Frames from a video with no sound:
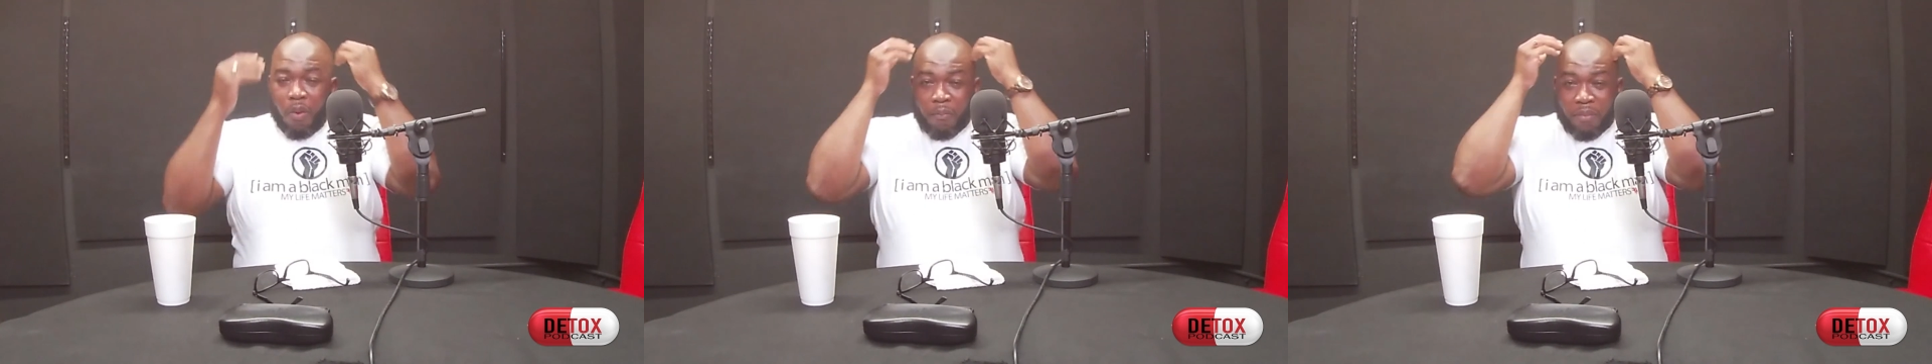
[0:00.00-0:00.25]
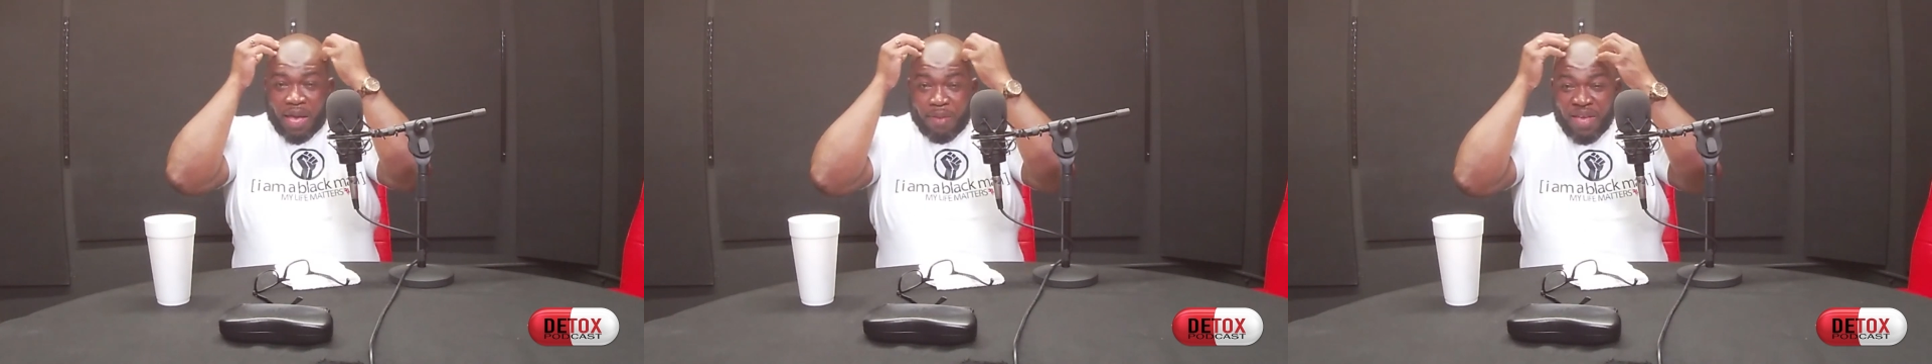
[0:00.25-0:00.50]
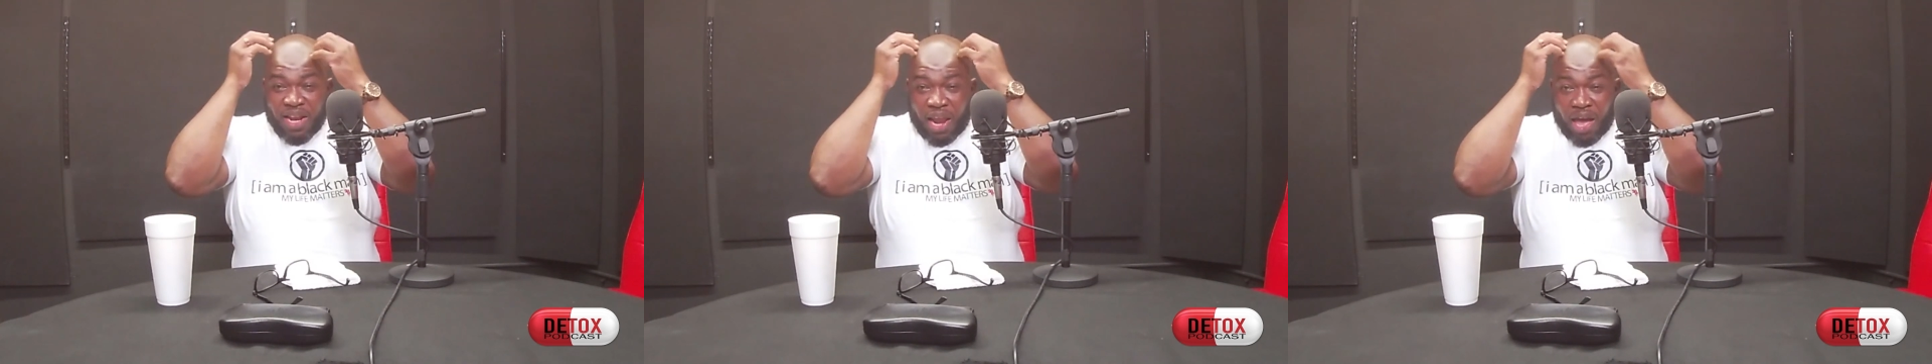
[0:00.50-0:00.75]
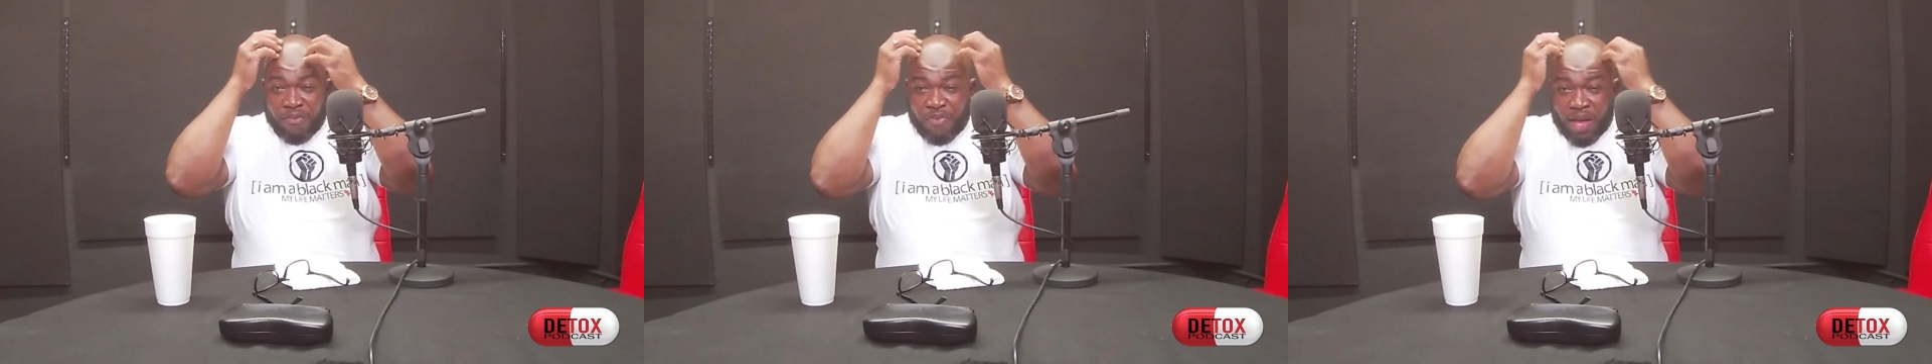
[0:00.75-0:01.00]
maybe
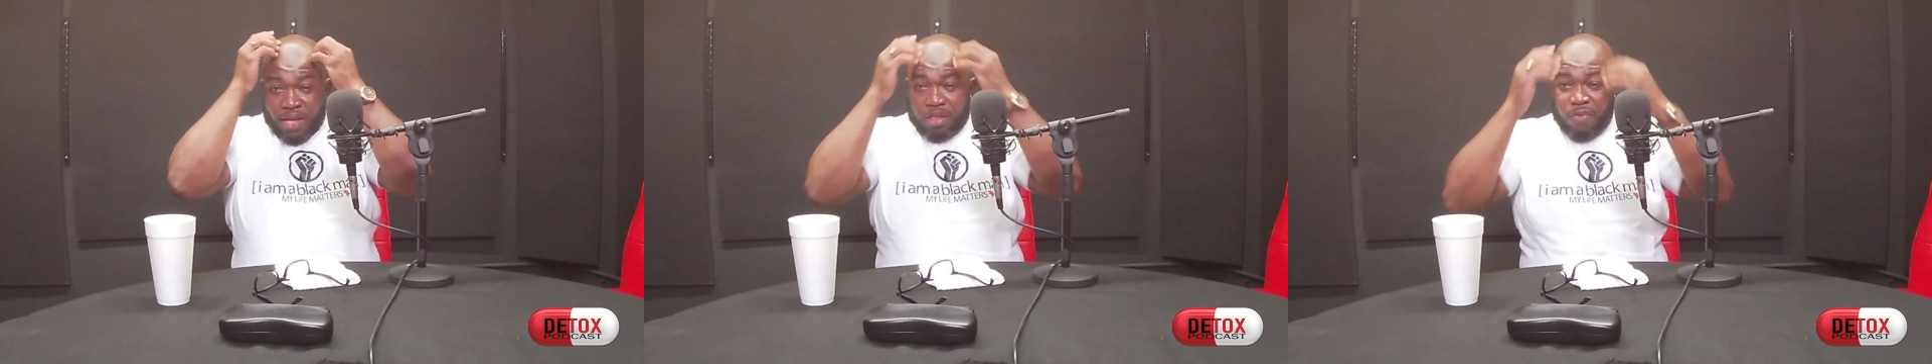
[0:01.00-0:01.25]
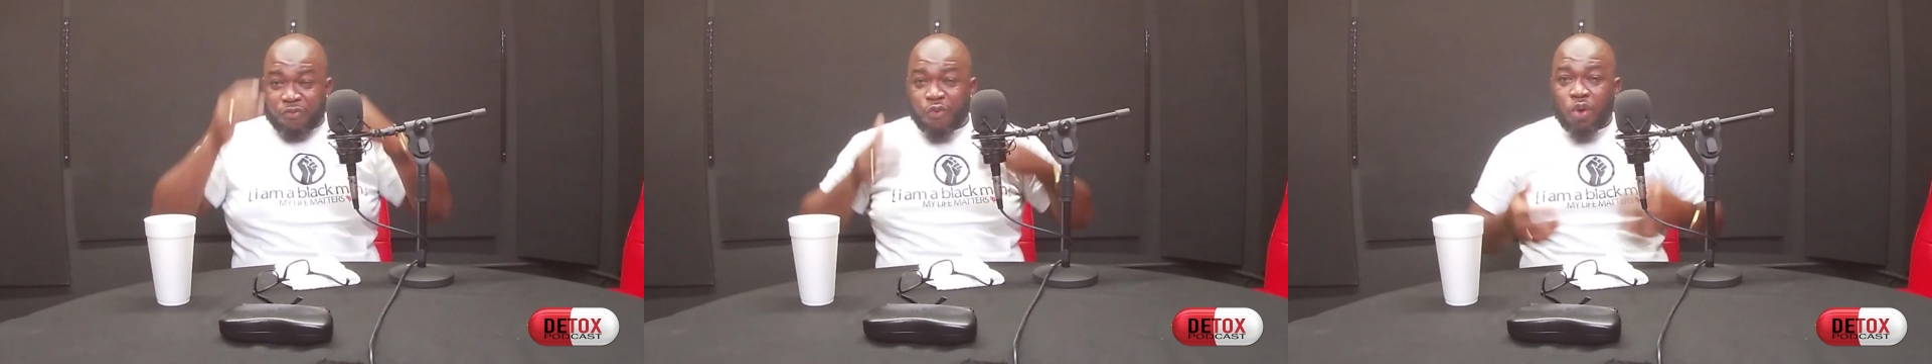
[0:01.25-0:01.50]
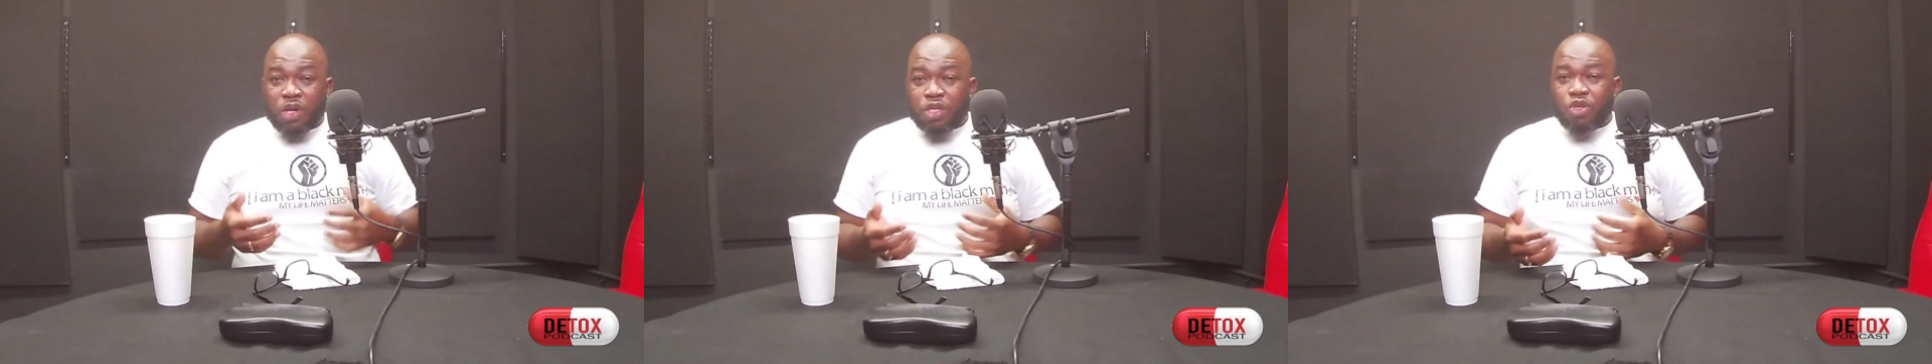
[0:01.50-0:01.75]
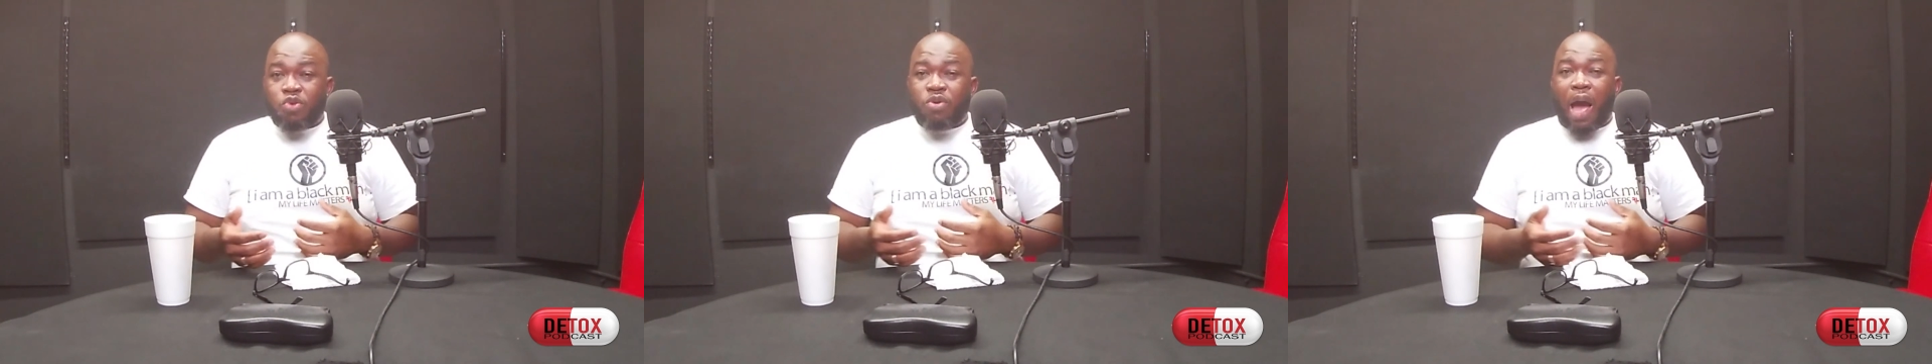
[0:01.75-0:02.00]
life has
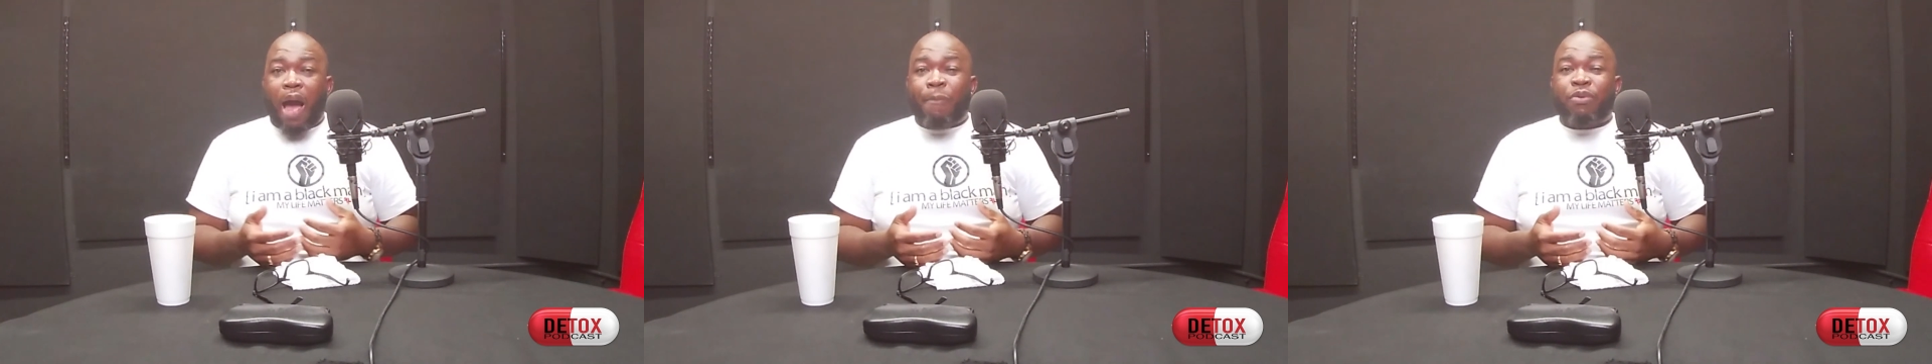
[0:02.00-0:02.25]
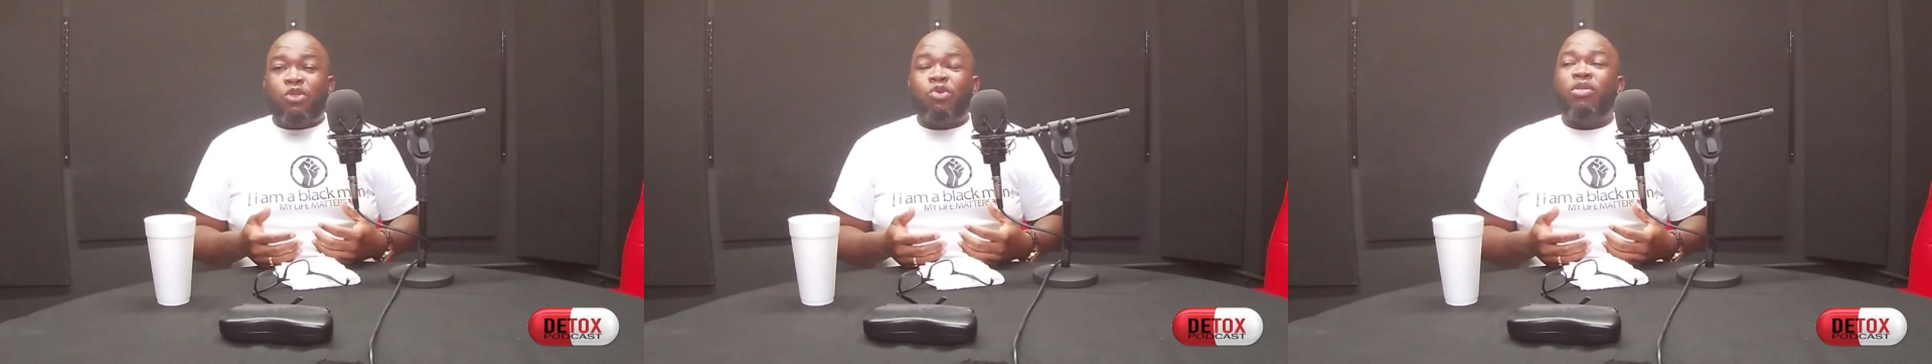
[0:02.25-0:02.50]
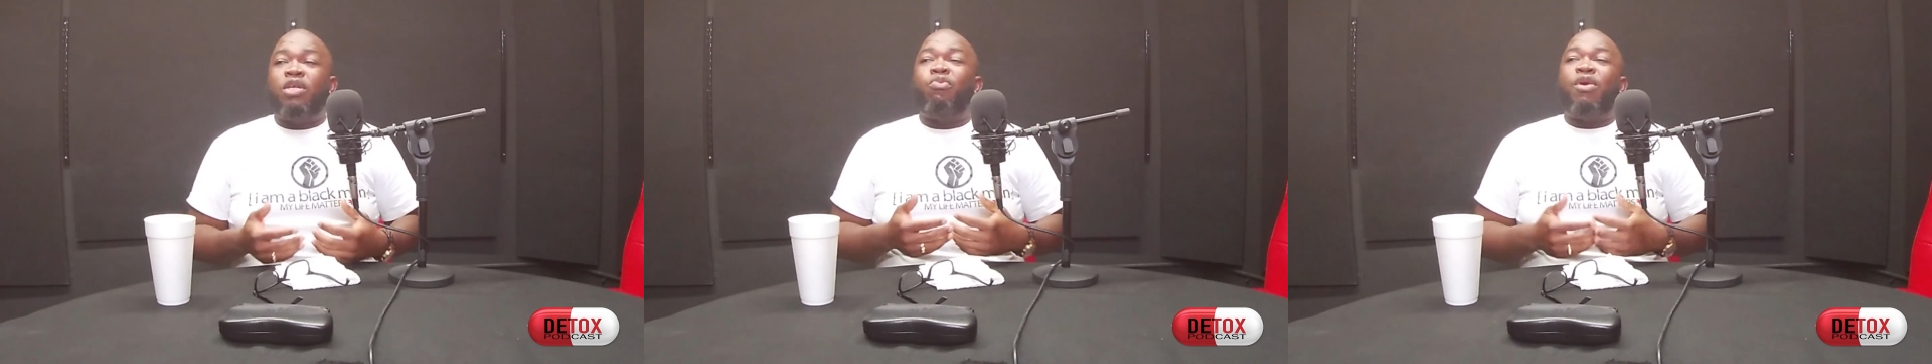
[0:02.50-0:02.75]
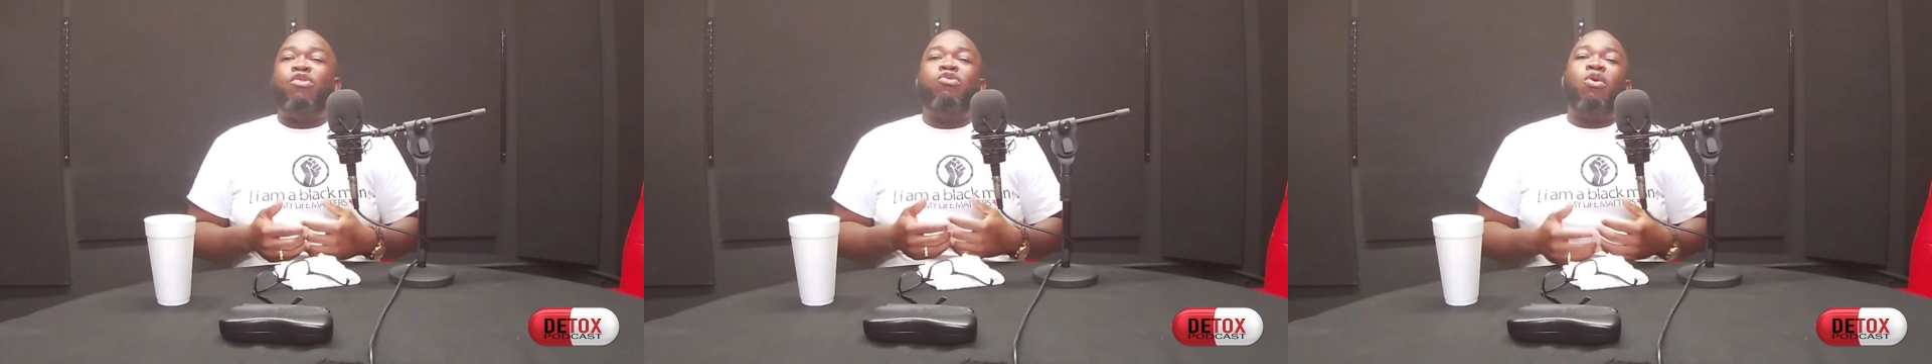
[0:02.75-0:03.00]
afforded you the opportunity
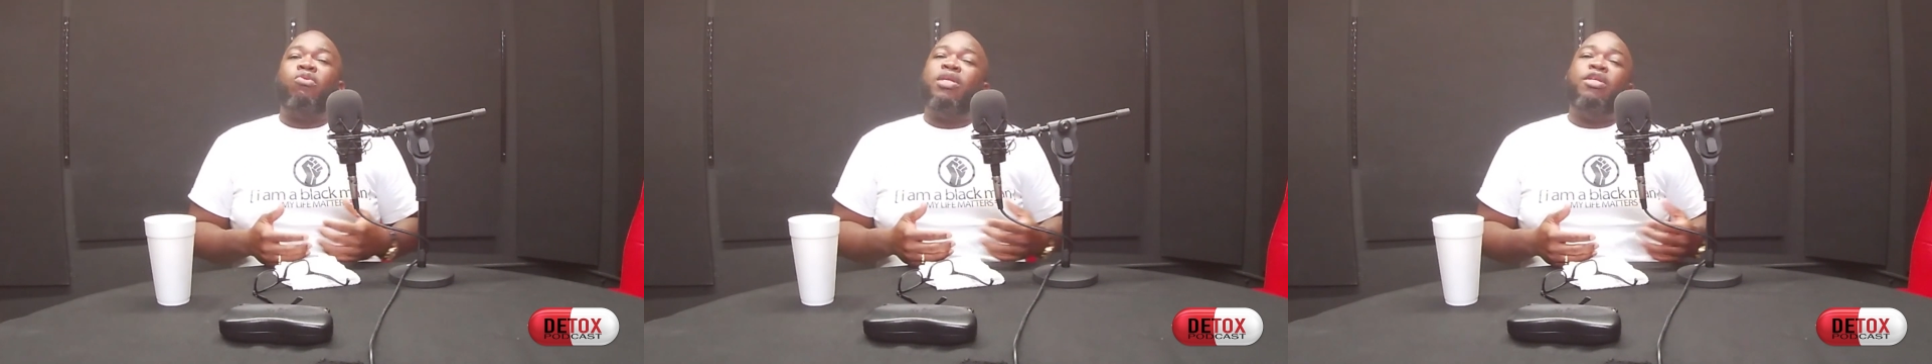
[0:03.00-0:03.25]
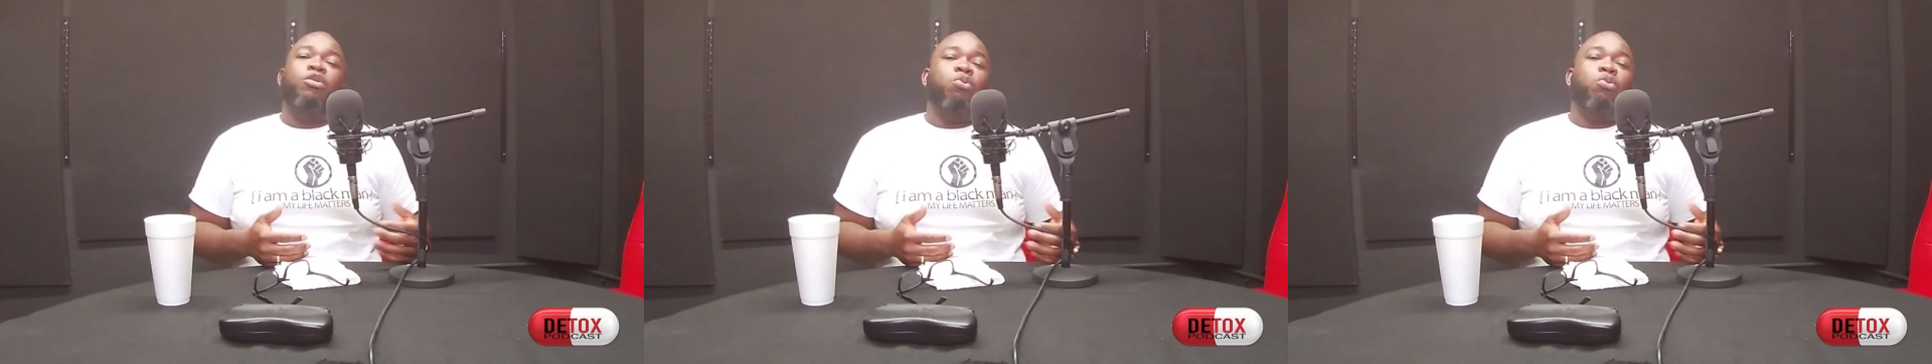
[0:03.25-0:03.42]
where you don't need